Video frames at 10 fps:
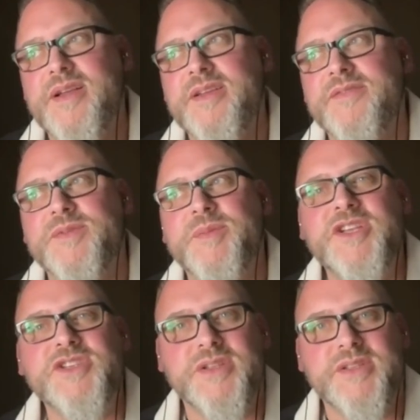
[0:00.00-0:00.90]

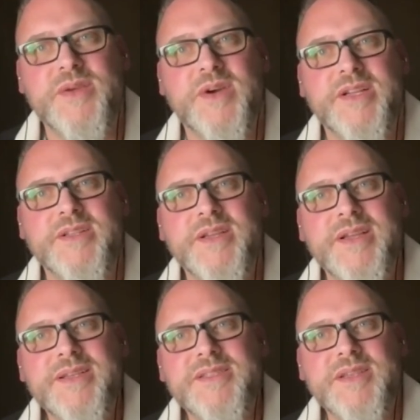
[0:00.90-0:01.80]
information. They want
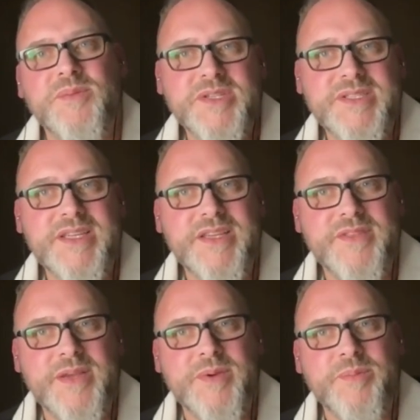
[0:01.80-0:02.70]
someone to give
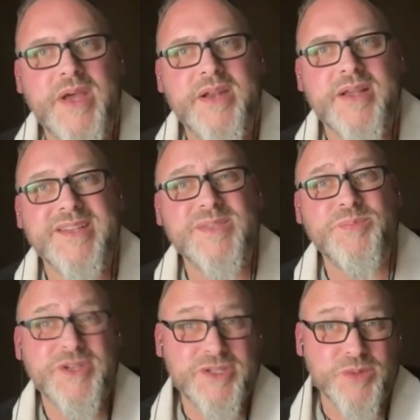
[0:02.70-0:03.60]
them a
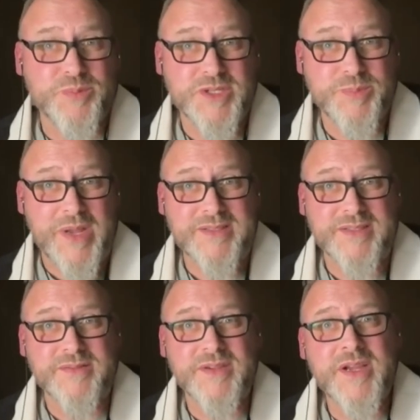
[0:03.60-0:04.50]
spiritual
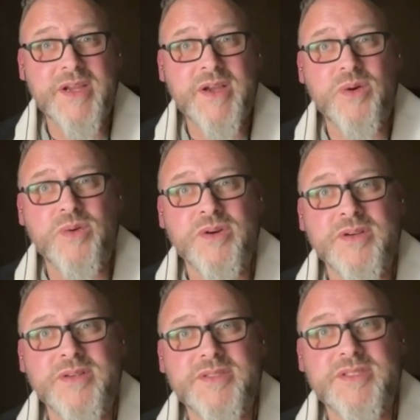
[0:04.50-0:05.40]
perspective,
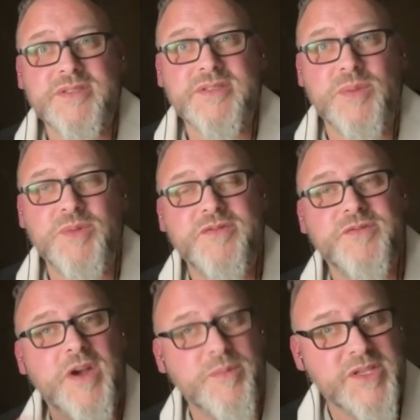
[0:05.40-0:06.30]
or someone
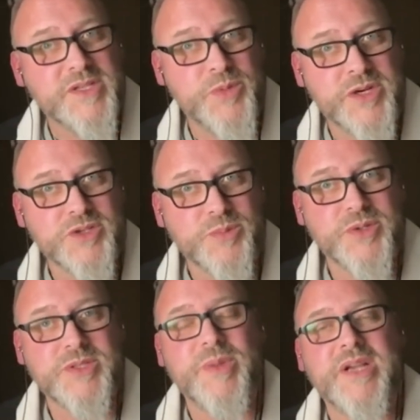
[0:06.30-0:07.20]
from the spiritual
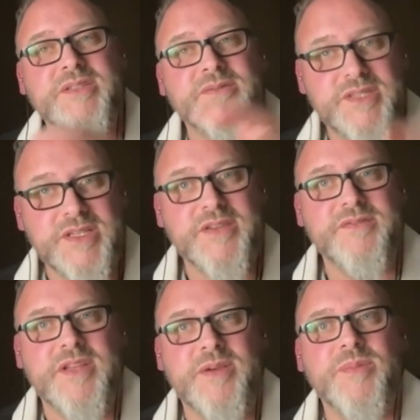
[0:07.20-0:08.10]
perspective to
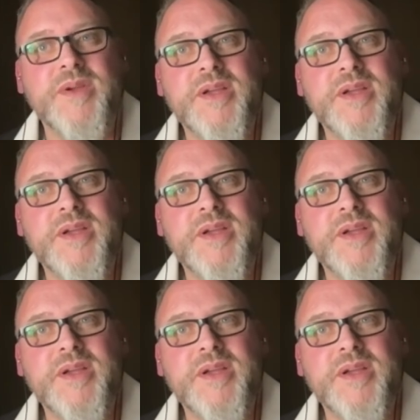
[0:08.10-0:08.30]
give them